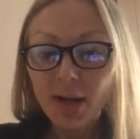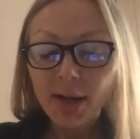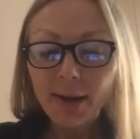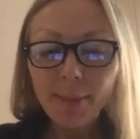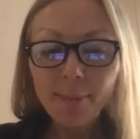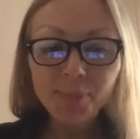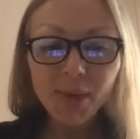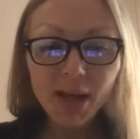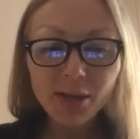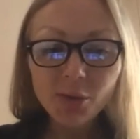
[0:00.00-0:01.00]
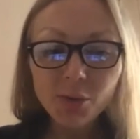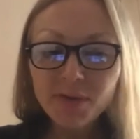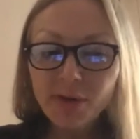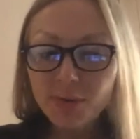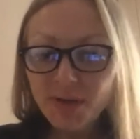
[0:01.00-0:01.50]
um, and those
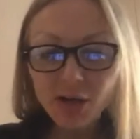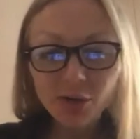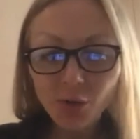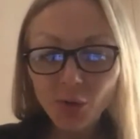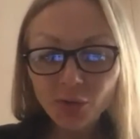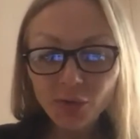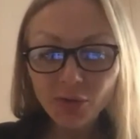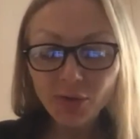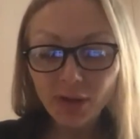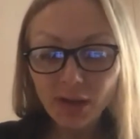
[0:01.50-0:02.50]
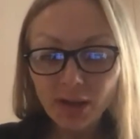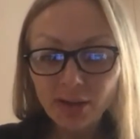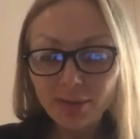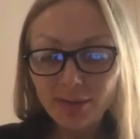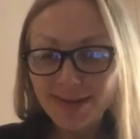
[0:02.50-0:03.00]
values are not
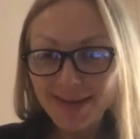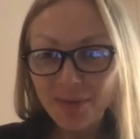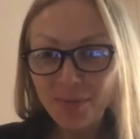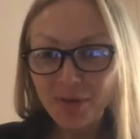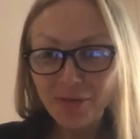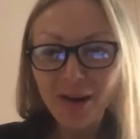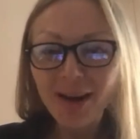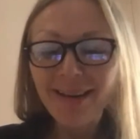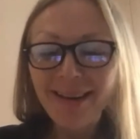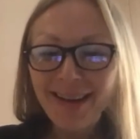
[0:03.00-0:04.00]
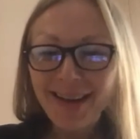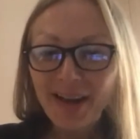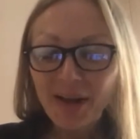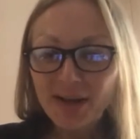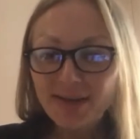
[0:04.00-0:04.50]
uh, the same by far
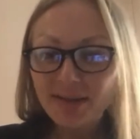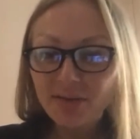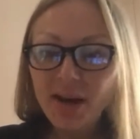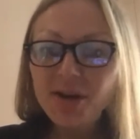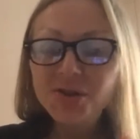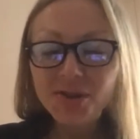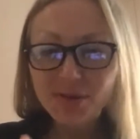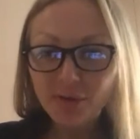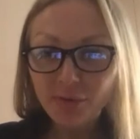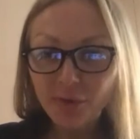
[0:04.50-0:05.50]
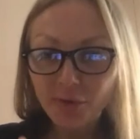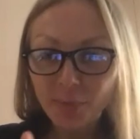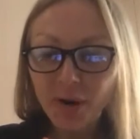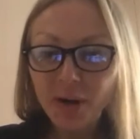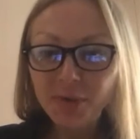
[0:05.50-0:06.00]
uh, as the ranges of, of the
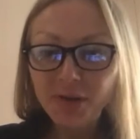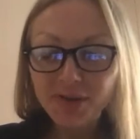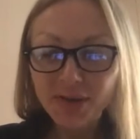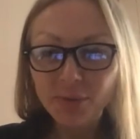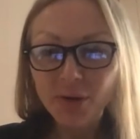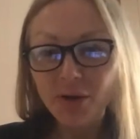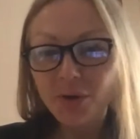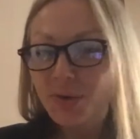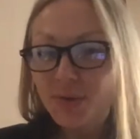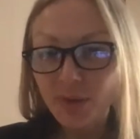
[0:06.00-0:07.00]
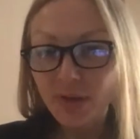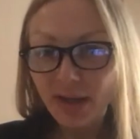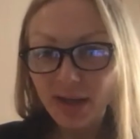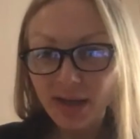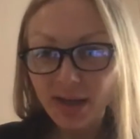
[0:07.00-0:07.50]
parameters that we are used to in the
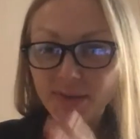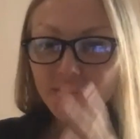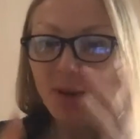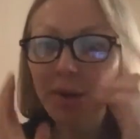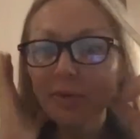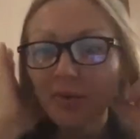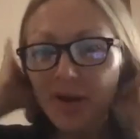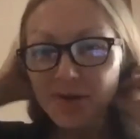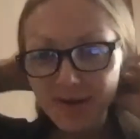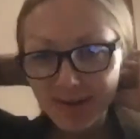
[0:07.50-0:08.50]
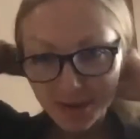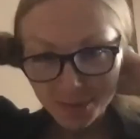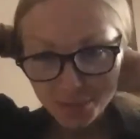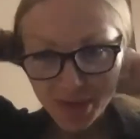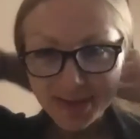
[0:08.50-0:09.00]
clinic so our ranges are
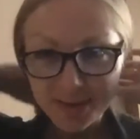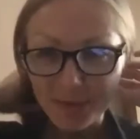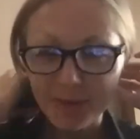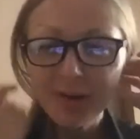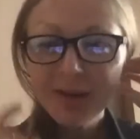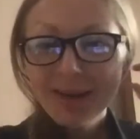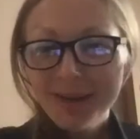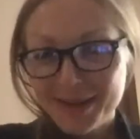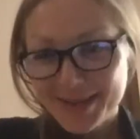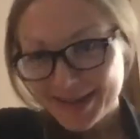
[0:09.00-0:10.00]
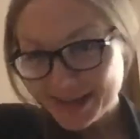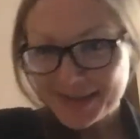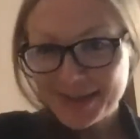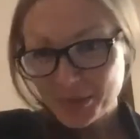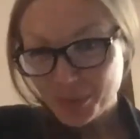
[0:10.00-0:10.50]
based on
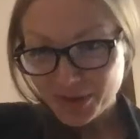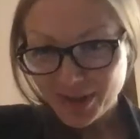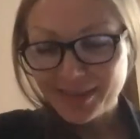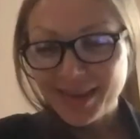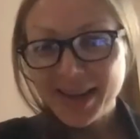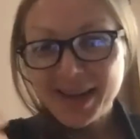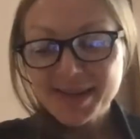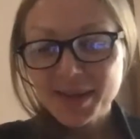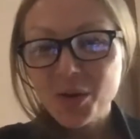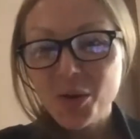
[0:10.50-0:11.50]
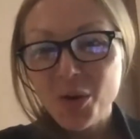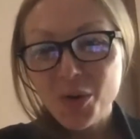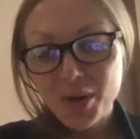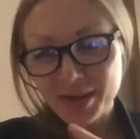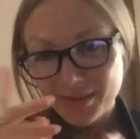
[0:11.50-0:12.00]
studies that were done decades ago,
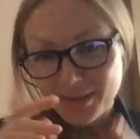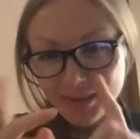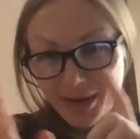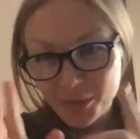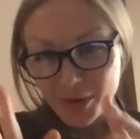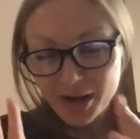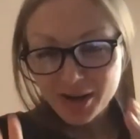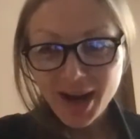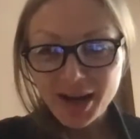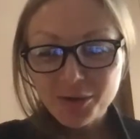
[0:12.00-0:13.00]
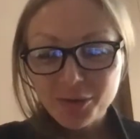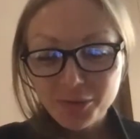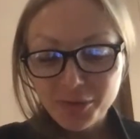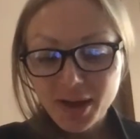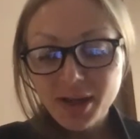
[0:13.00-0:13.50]
and uh, we are kind of,
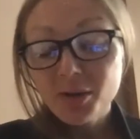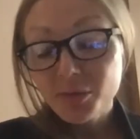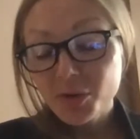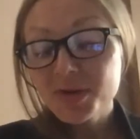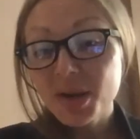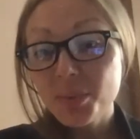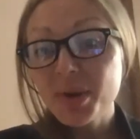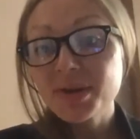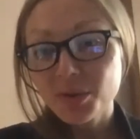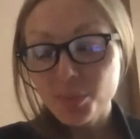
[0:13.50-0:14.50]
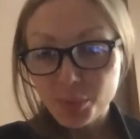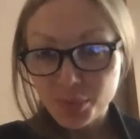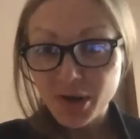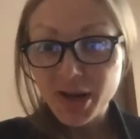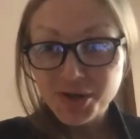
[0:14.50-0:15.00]
and of course, are based on the
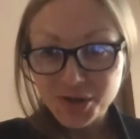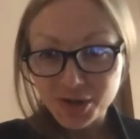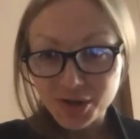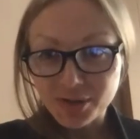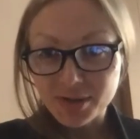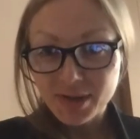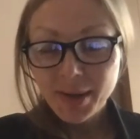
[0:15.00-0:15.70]
population mm-hmm.